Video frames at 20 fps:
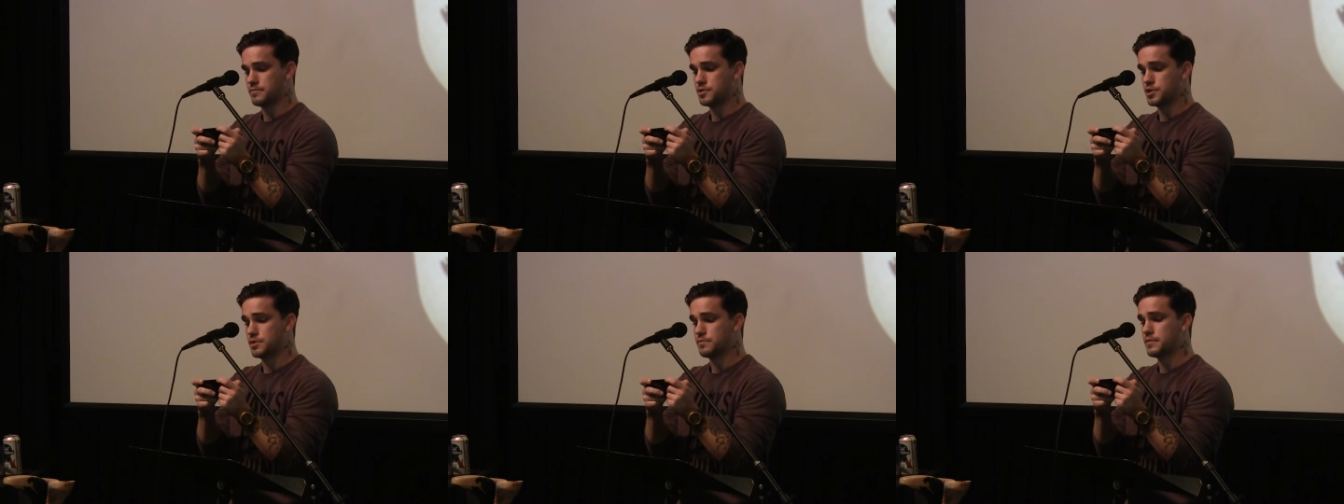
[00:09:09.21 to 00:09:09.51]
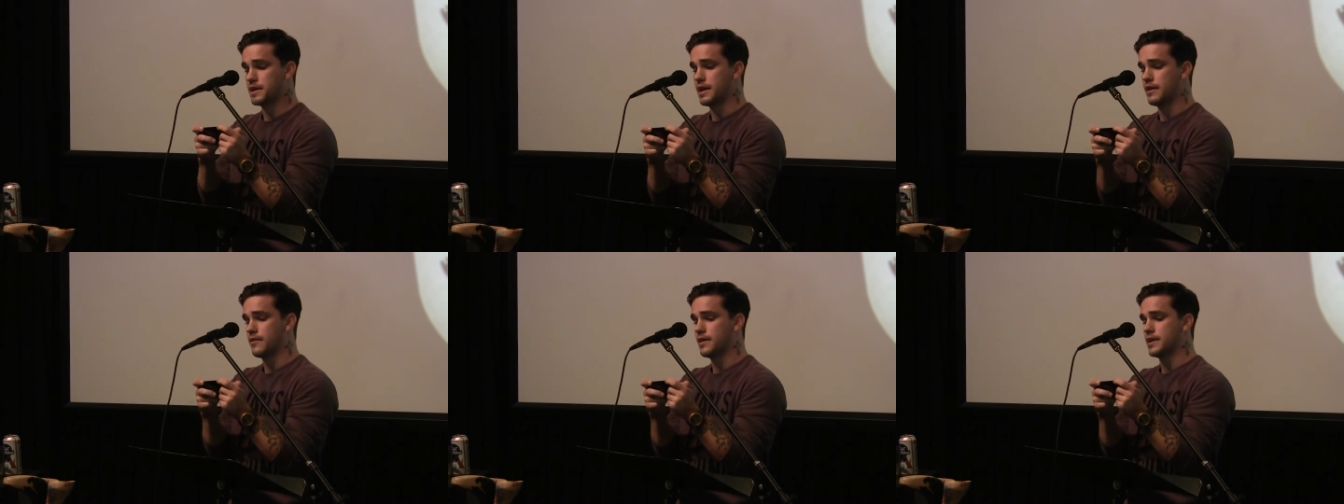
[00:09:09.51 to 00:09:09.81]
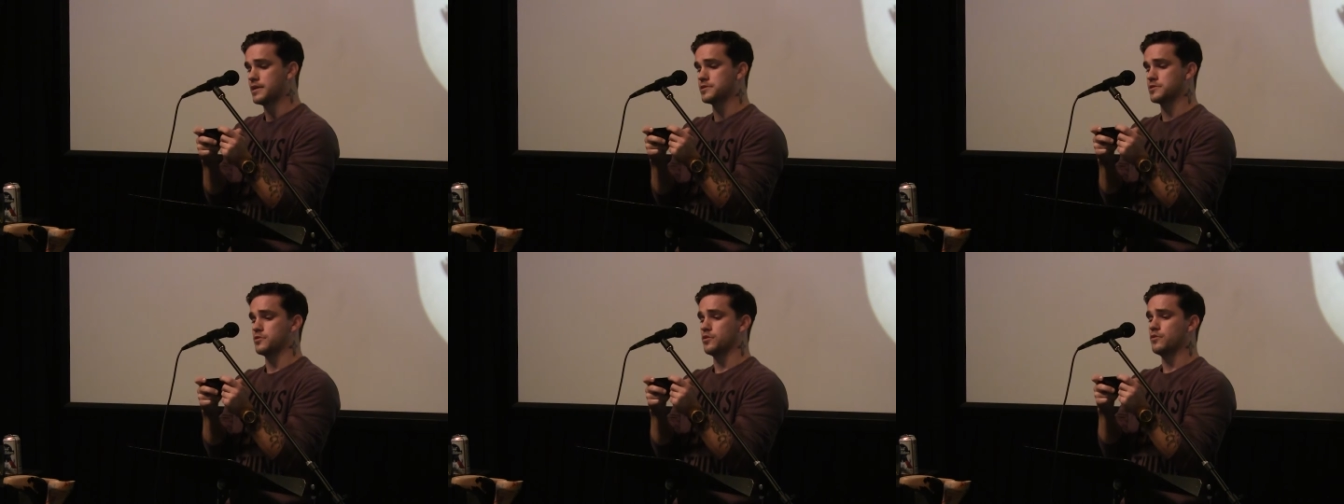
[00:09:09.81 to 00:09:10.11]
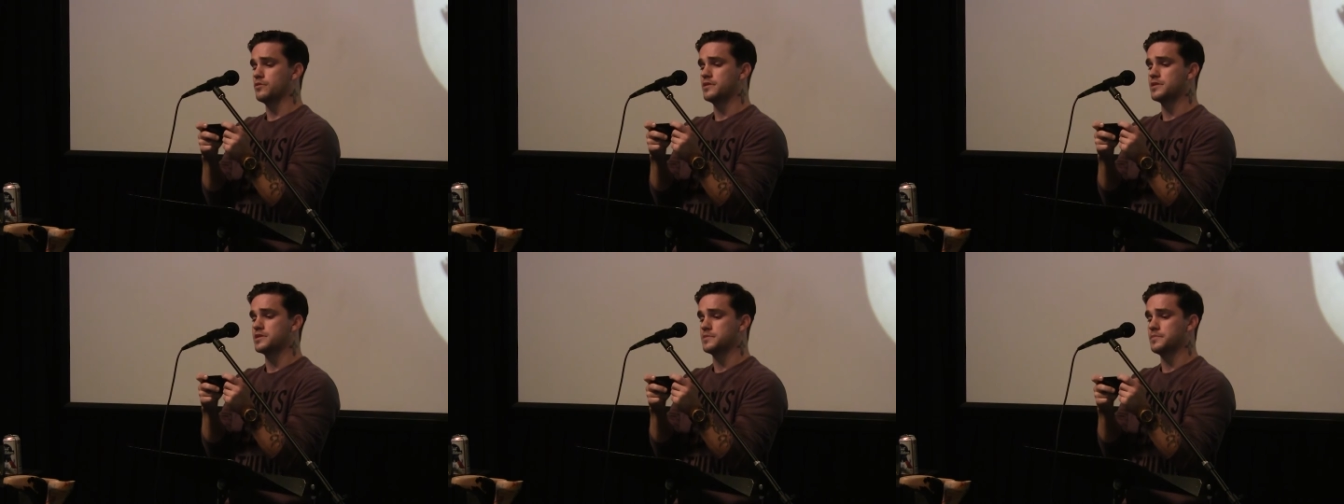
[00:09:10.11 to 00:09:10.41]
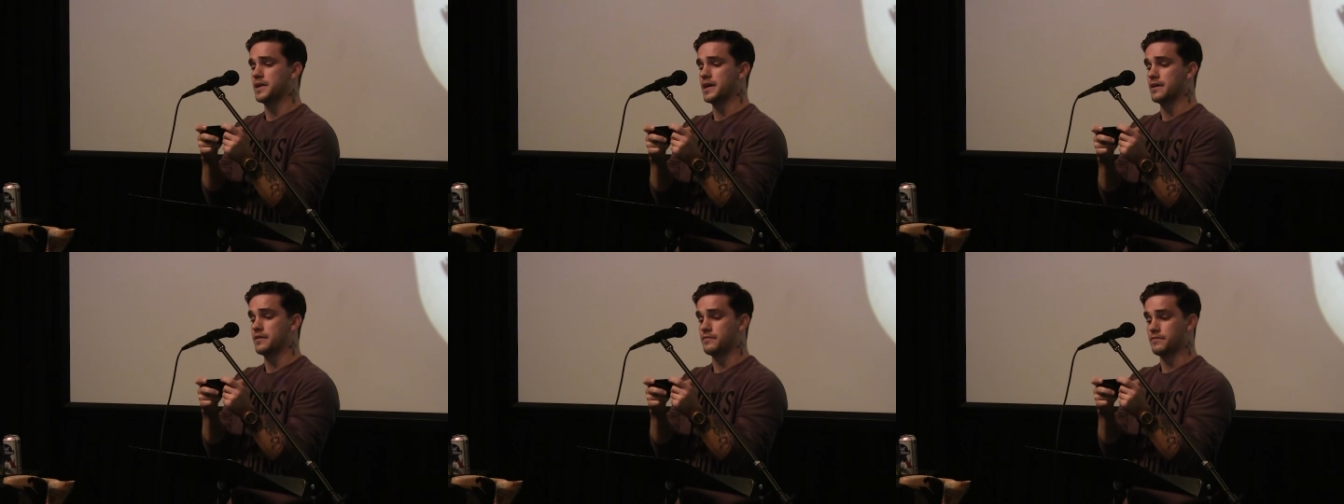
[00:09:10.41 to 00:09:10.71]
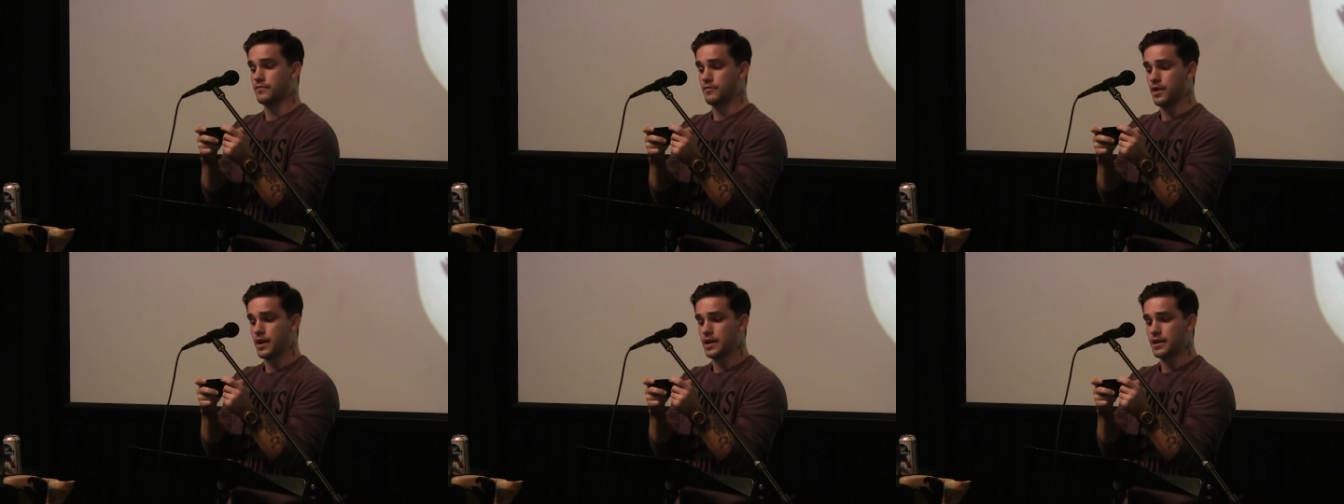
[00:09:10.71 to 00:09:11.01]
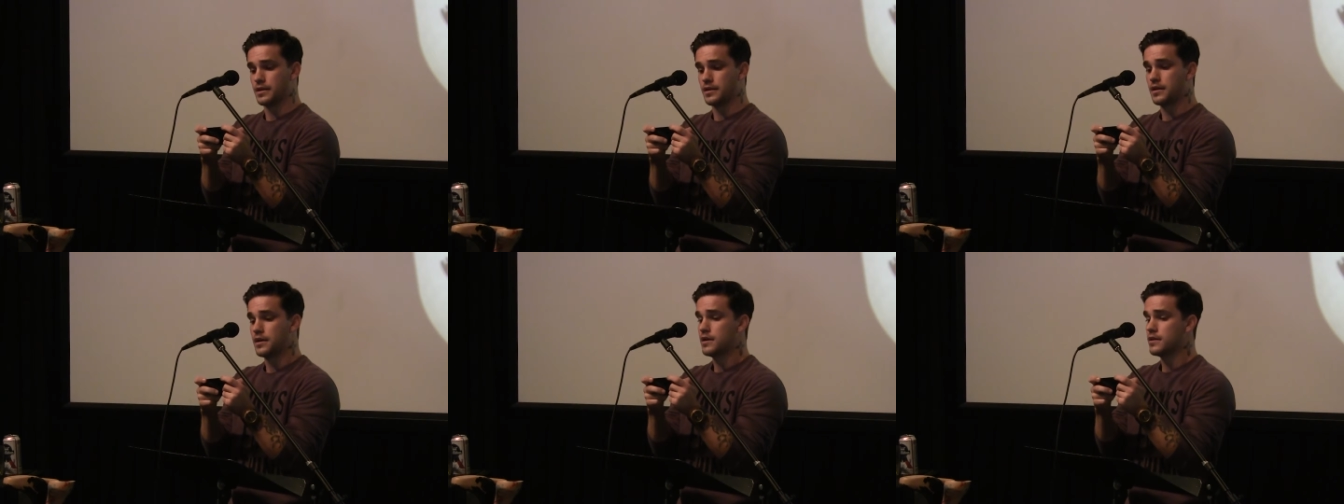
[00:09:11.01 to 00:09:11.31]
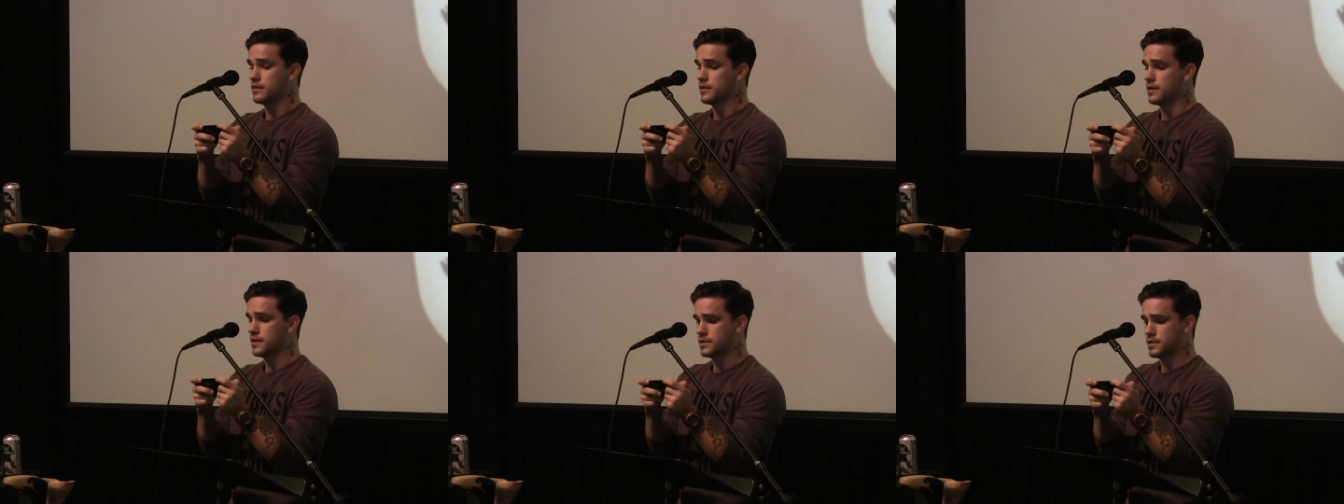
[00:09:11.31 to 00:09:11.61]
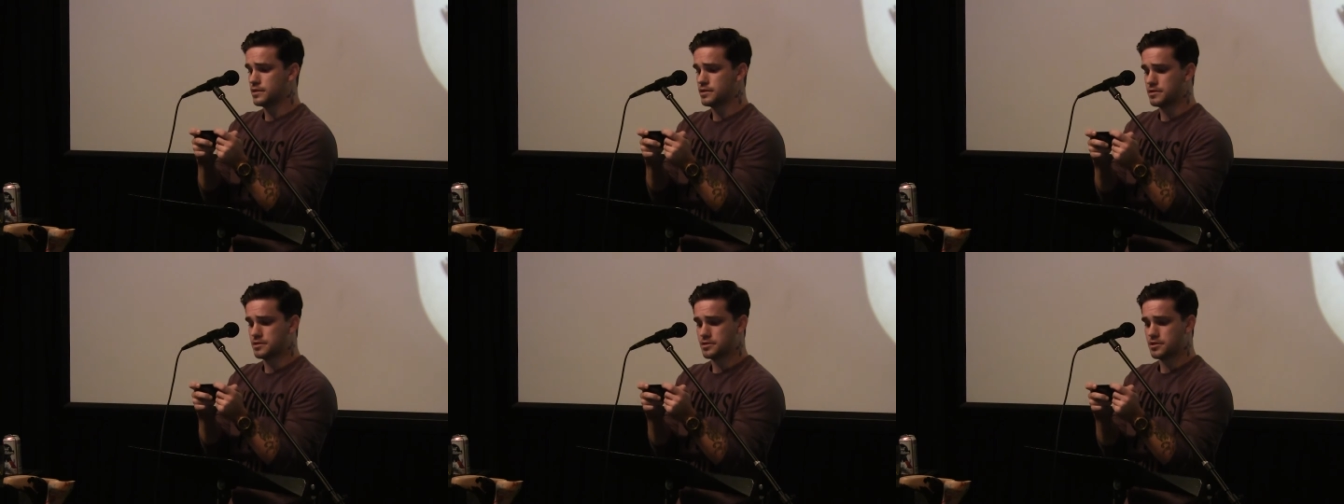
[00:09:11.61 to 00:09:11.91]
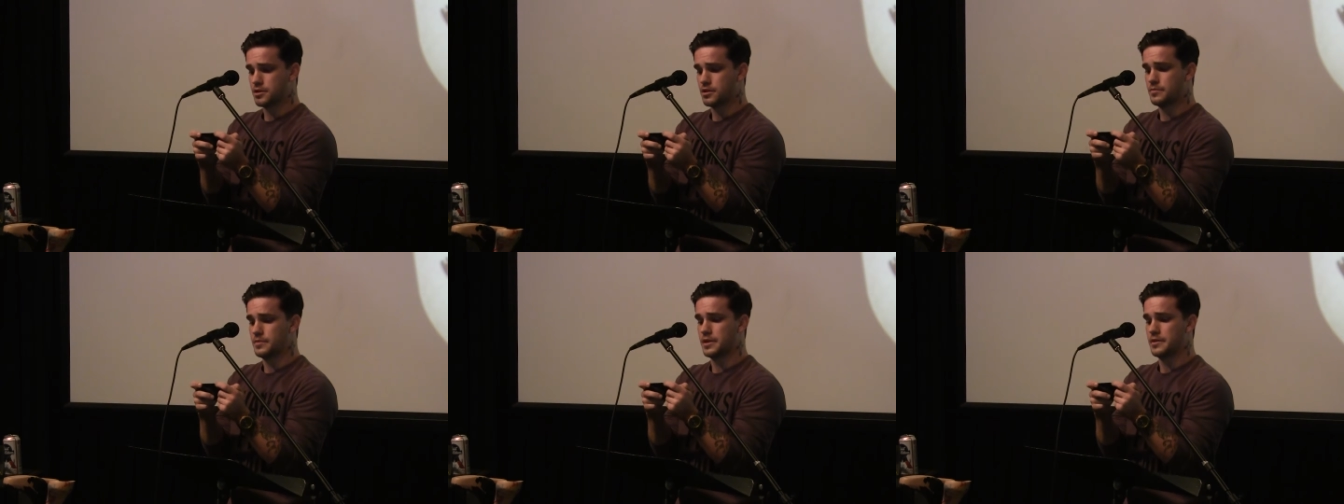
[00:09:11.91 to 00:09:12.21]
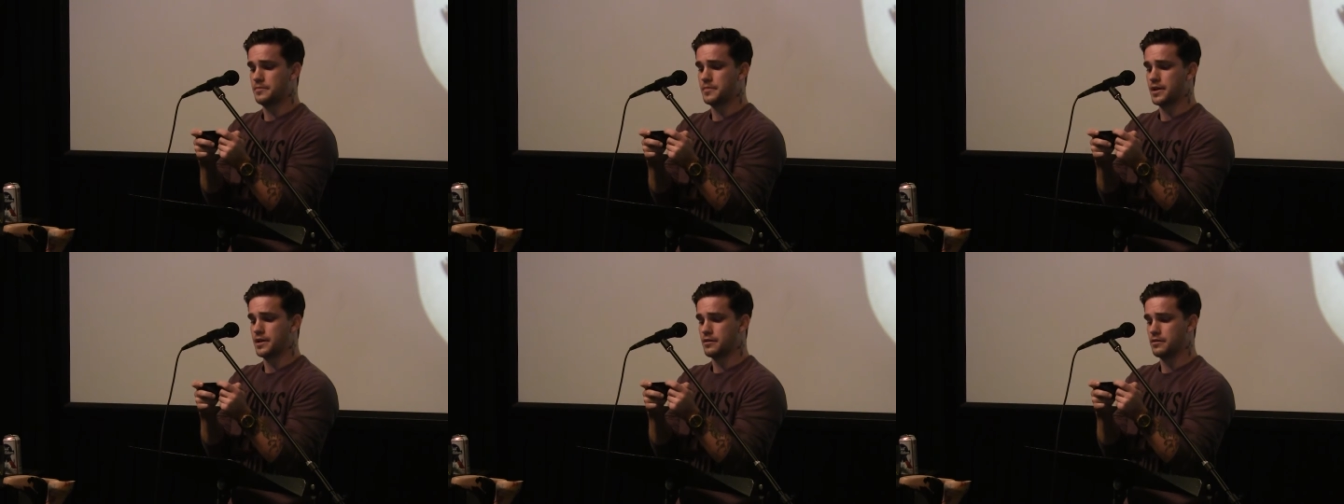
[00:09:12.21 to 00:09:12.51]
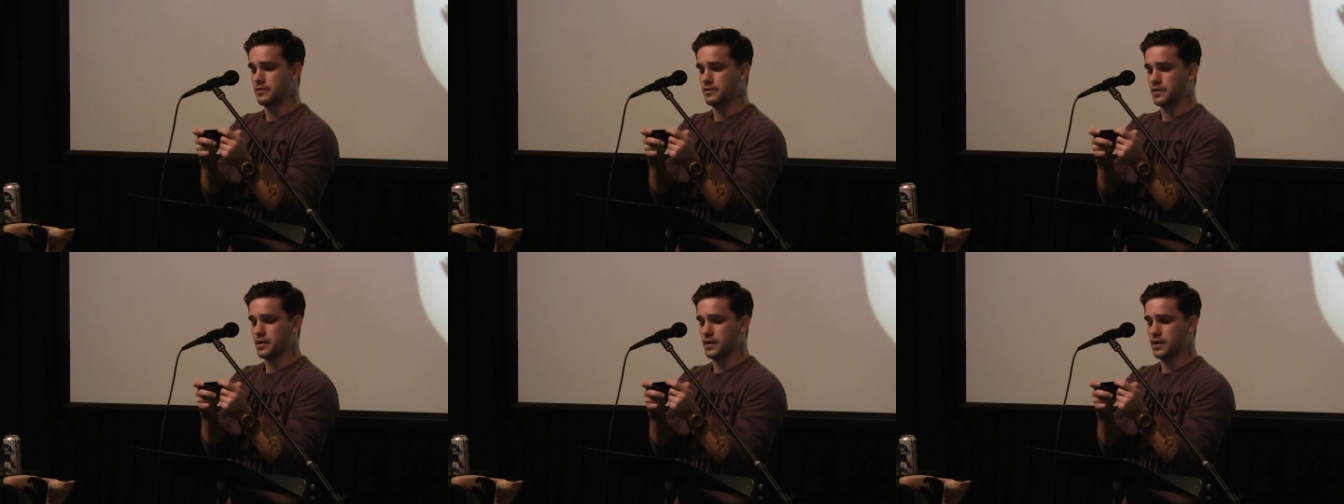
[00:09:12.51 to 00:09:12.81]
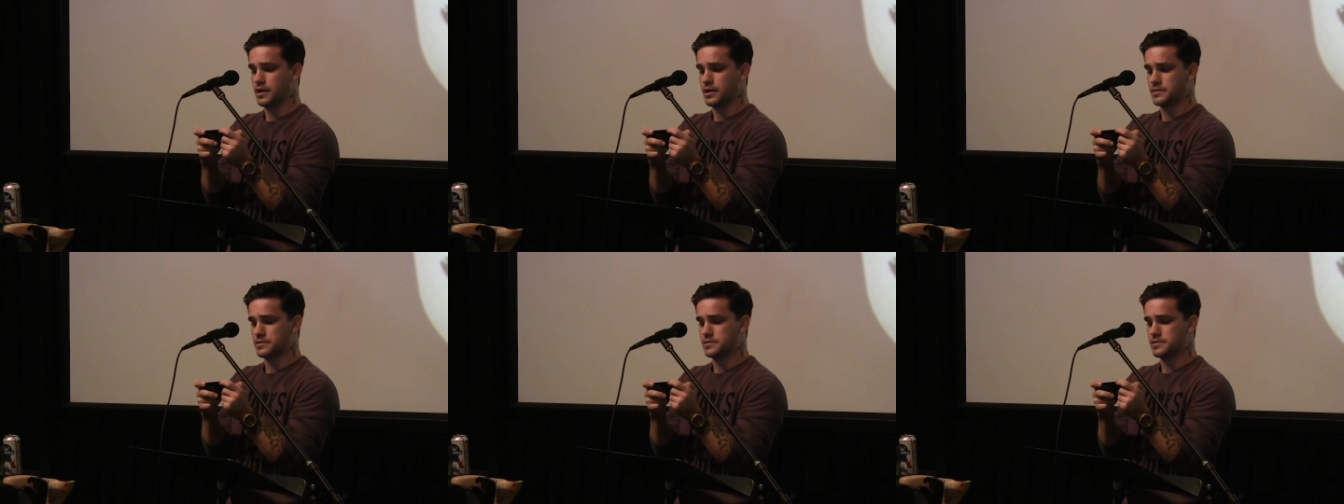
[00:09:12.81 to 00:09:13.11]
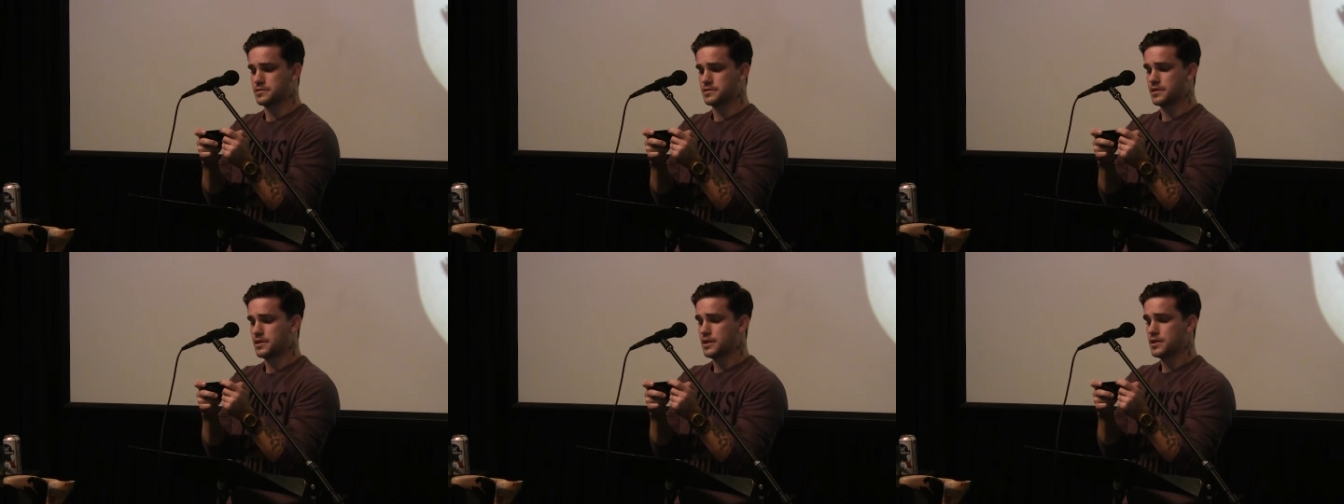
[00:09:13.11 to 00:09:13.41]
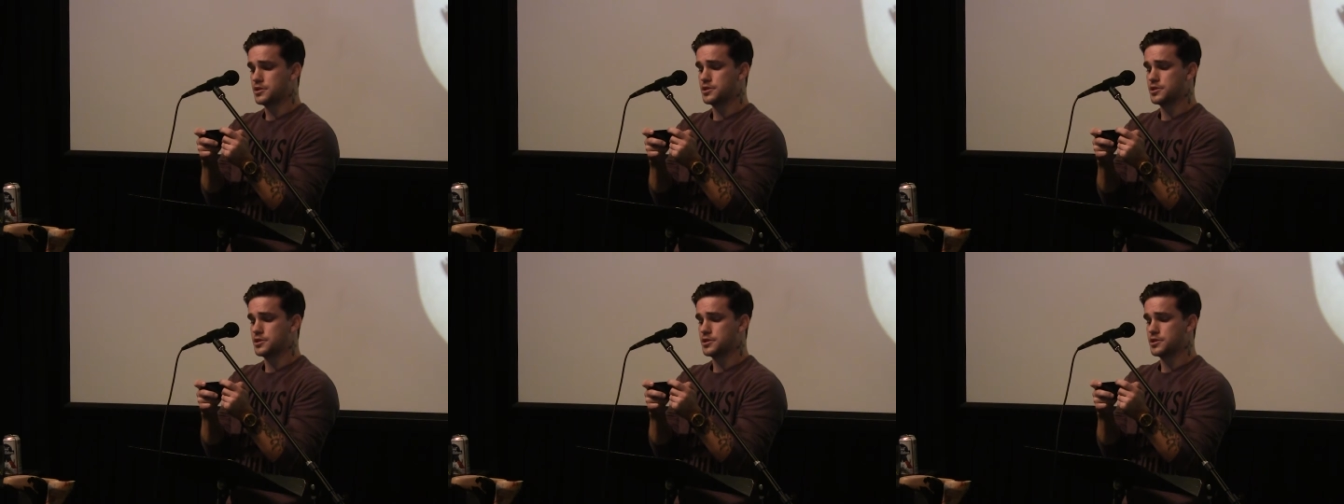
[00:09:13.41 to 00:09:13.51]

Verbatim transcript: Jim Carrey has told this man, Frank, not to disturb him at all costs.